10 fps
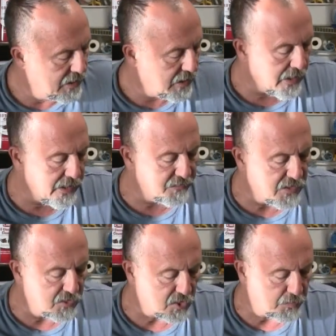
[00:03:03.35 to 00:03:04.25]
And I've
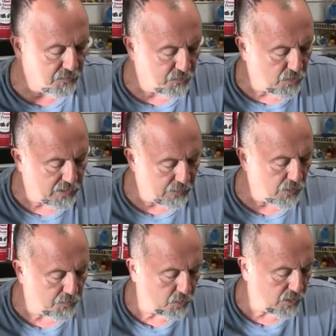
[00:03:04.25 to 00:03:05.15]
done those before, and they
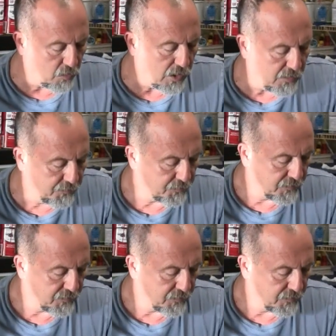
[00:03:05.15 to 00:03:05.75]
work pretty well.